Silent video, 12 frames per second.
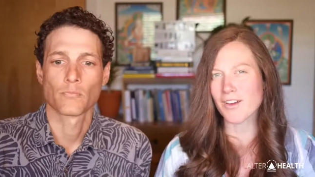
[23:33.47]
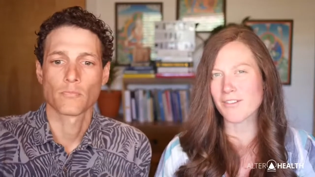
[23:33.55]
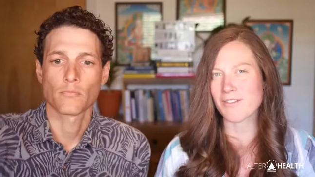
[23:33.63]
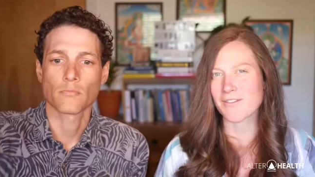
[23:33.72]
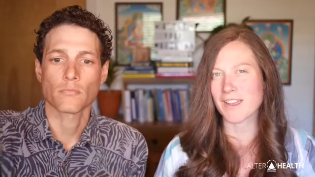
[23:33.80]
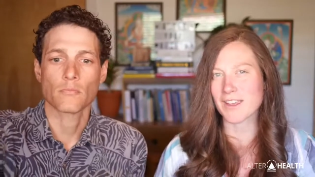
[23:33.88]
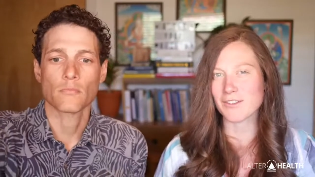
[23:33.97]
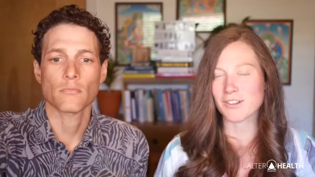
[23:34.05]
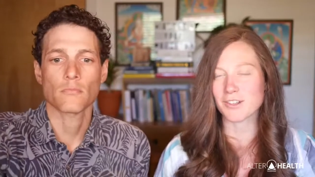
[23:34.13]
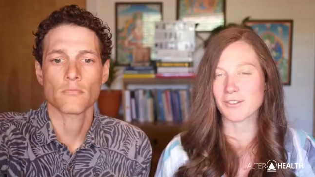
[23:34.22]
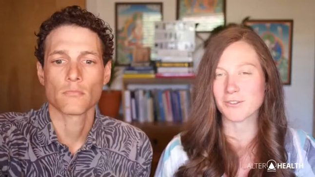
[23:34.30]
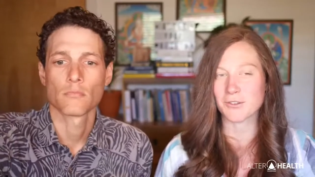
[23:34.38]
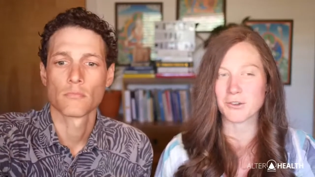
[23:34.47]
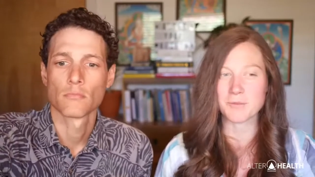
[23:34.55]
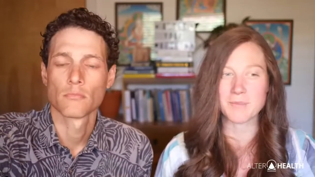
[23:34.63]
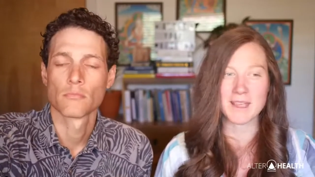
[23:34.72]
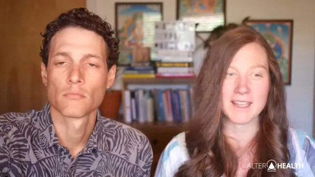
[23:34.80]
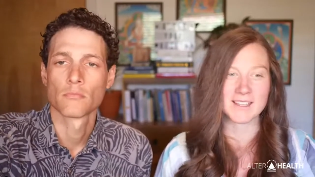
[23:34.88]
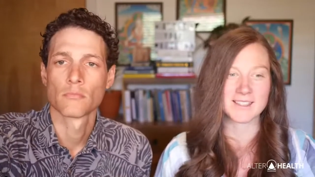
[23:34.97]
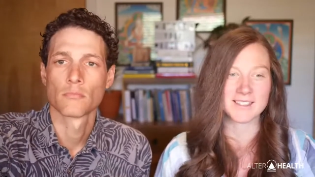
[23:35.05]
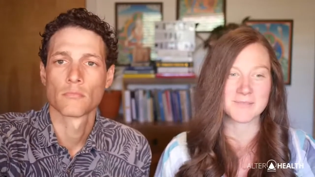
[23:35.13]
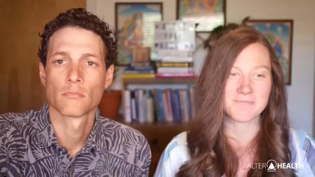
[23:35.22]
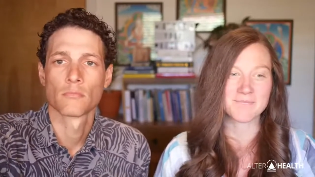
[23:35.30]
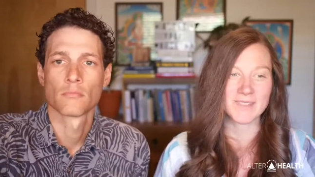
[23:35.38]
Speaker 1: favorite food based
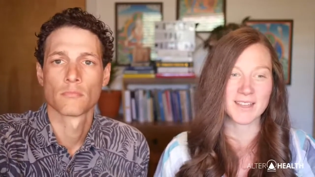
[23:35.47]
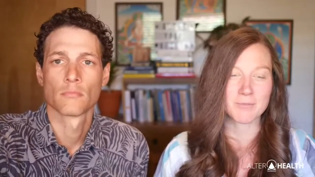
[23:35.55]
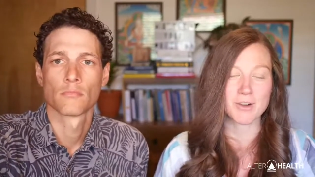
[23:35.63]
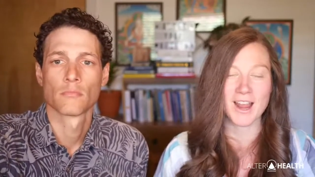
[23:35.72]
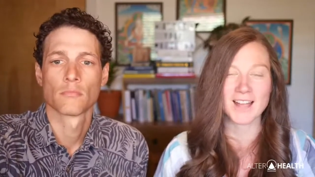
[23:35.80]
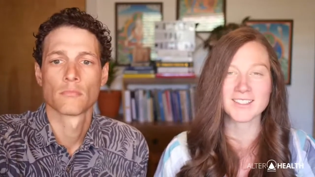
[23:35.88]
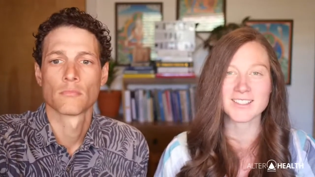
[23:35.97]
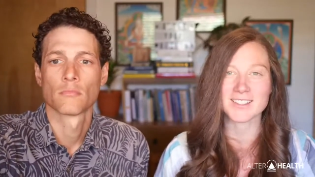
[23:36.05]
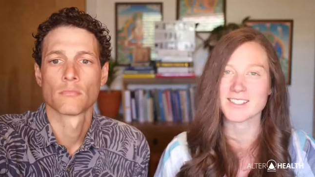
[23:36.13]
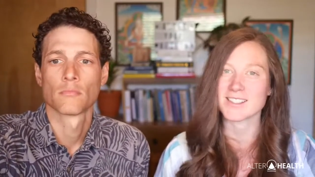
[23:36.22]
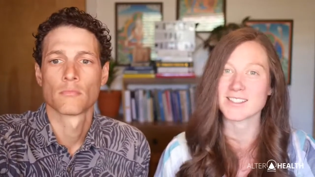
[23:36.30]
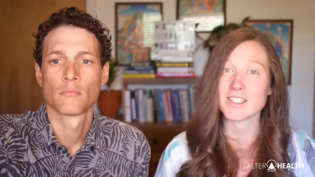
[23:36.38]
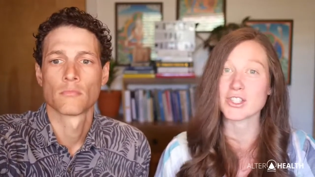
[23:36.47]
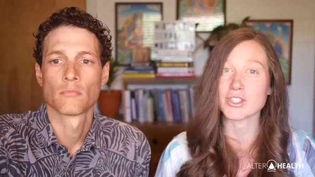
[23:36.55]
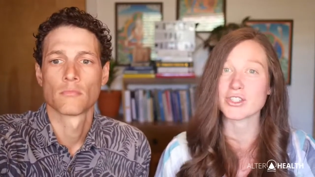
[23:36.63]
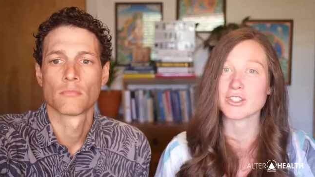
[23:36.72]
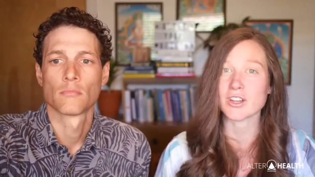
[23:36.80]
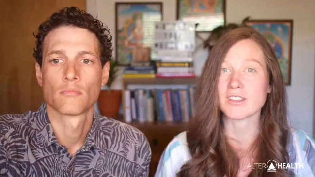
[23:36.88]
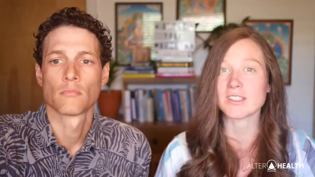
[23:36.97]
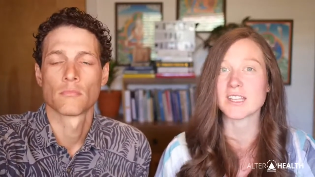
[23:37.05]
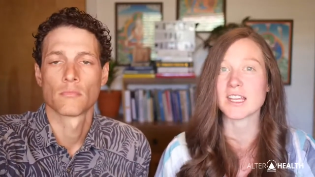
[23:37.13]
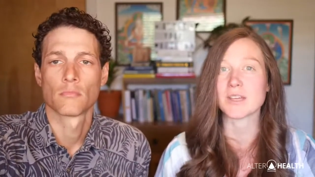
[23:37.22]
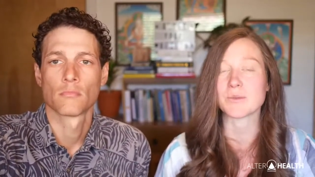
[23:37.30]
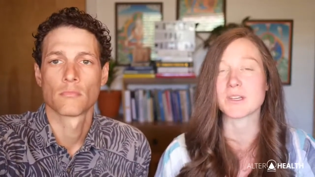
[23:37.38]
practices is to start the
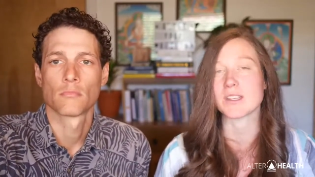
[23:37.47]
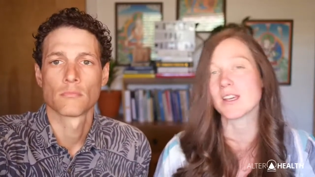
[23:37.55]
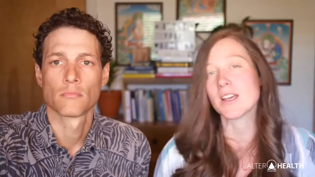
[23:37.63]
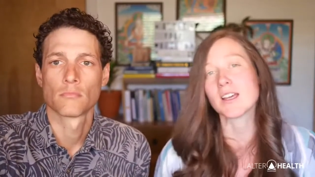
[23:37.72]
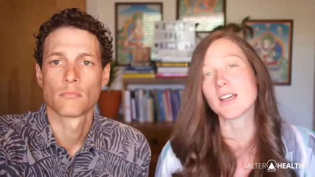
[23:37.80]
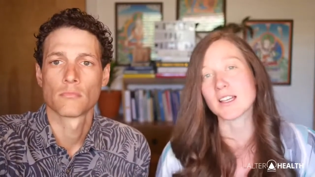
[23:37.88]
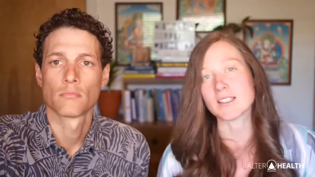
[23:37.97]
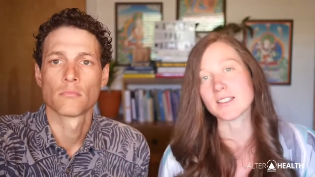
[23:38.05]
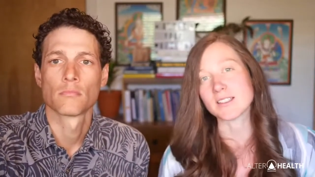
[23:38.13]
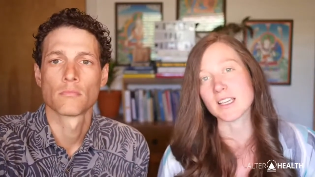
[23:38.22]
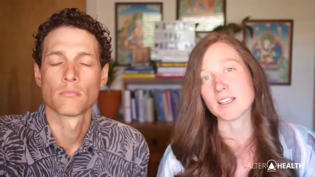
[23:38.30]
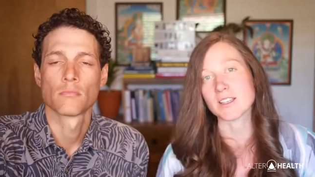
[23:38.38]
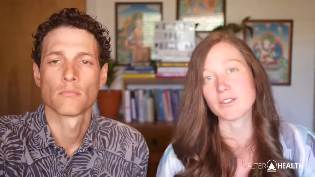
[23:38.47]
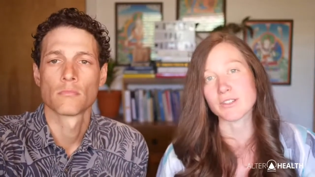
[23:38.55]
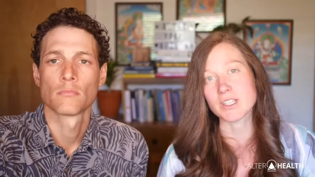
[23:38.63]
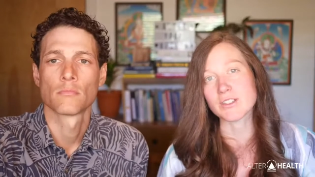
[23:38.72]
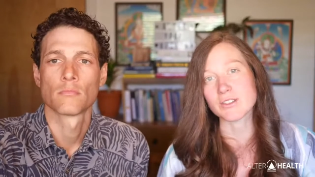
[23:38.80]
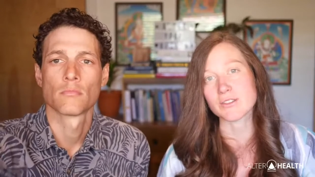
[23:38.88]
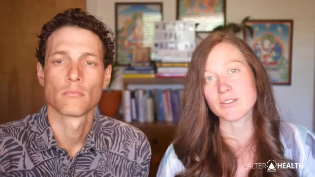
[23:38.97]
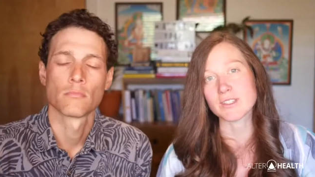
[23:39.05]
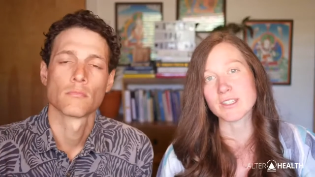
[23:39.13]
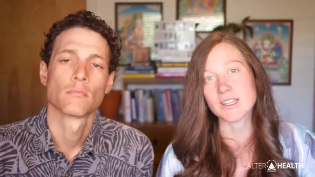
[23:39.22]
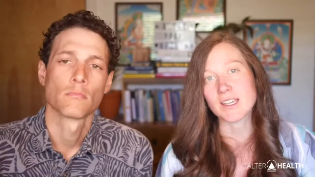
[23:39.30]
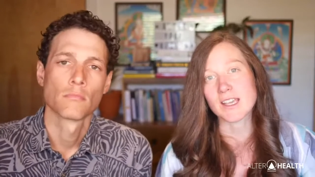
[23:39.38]
day with a daily green juice.
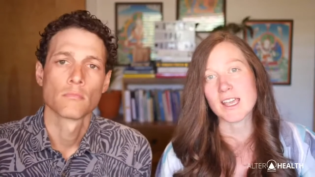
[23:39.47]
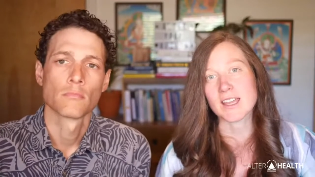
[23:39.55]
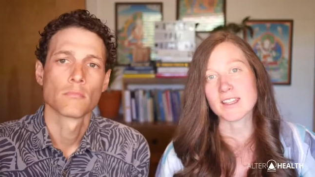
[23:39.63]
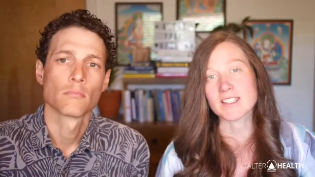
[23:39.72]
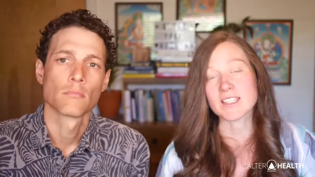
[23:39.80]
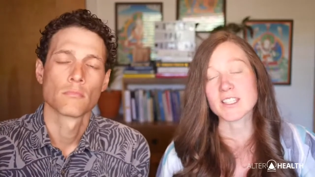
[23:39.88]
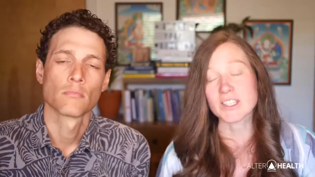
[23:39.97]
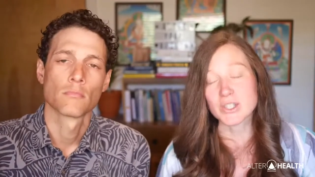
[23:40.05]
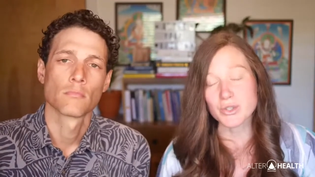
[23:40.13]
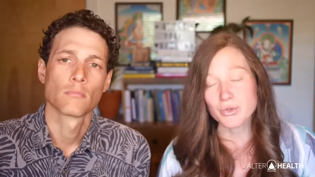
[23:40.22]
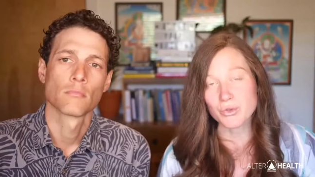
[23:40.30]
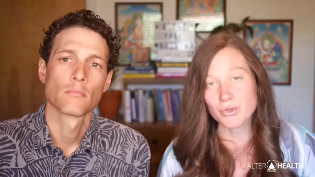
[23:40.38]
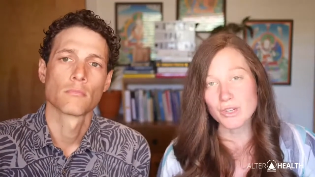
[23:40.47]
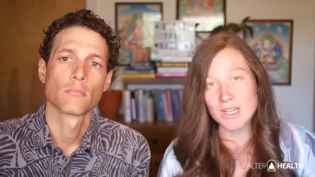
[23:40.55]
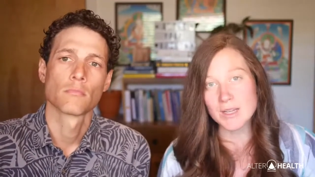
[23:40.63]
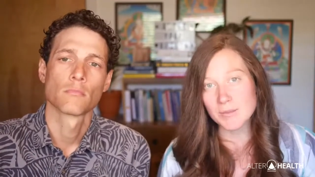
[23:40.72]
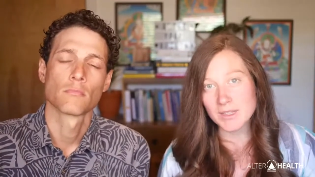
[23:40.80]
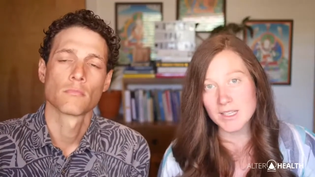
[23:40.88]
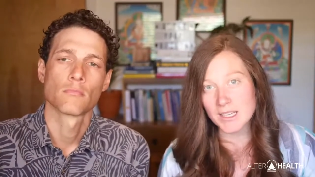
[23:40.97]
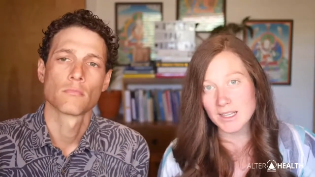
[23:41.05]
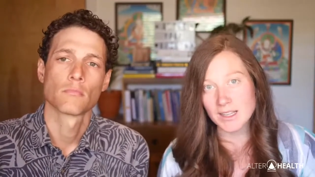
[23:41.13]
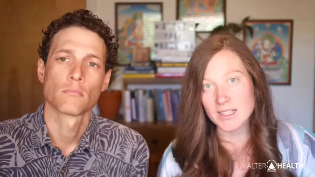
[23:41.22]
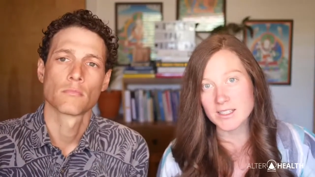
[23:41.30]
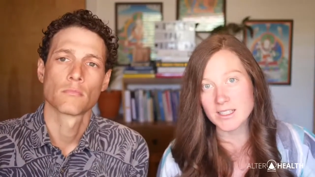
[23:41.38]
And this is extremely
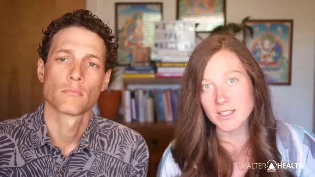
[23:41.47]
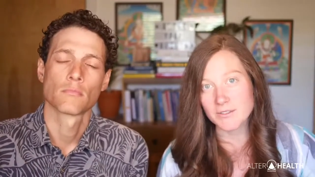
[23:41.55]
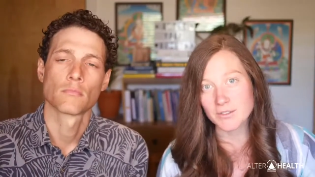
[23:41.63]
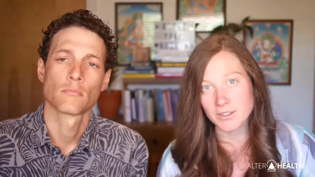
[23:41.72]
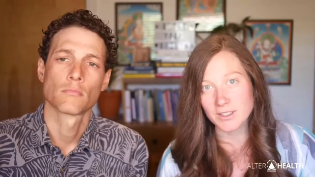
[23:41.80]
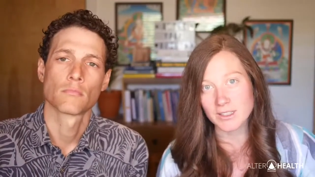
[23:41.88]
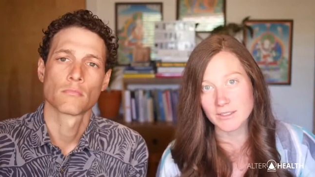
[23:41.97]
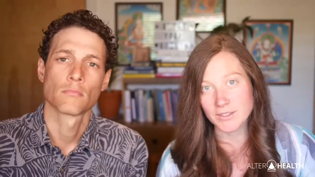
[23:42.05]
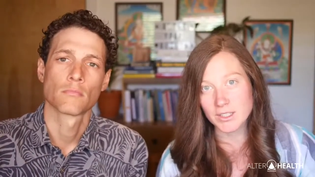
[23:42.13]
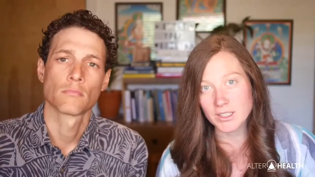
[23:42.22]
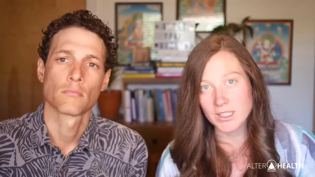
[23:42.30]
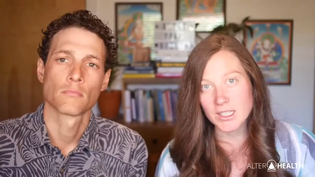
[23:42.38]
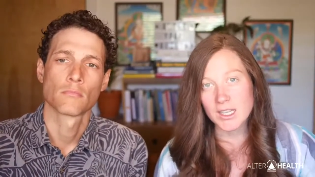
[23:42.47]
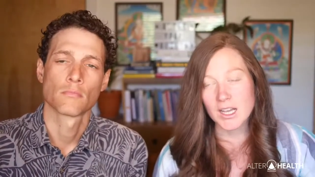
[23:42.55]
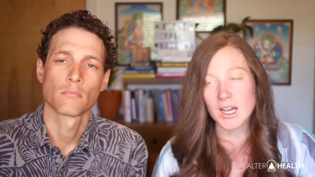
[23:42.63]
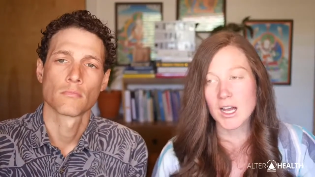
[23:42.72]
cleansing for the liver, uh,